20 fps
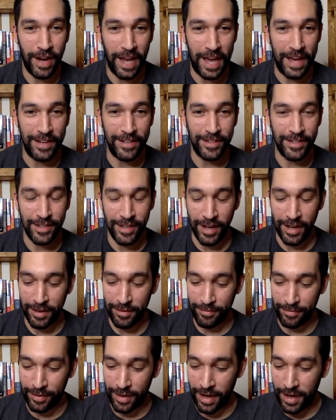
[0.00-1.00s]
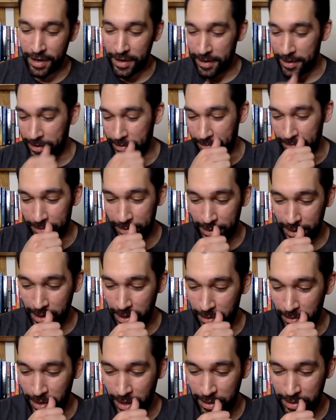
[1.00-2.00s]
and I've got
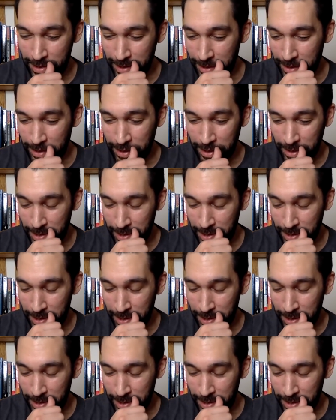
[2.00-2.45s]
I think